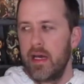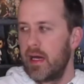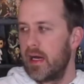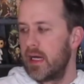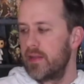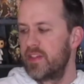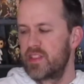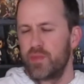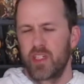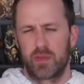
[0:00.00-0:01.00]
Uh, this
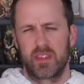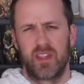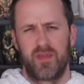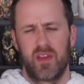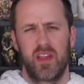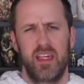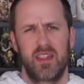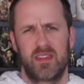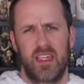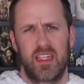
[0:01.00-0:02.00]
book specifically
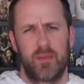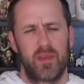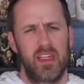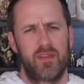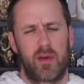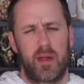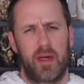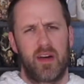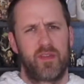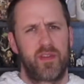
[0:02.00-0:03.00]
is set, I believe,
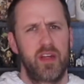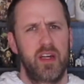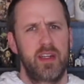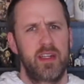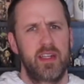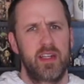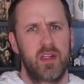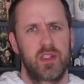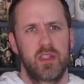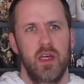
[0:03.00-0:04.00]
about 300
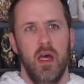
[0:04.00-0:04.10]
years